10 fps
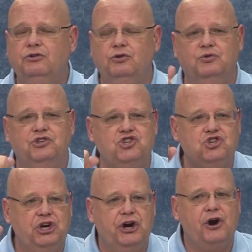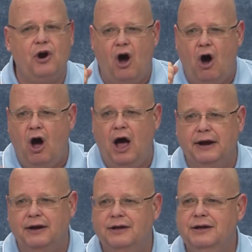to cheer
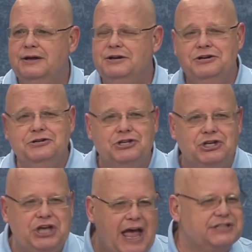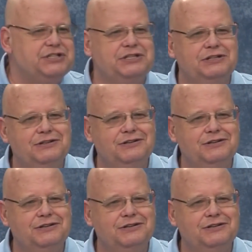on. Yes.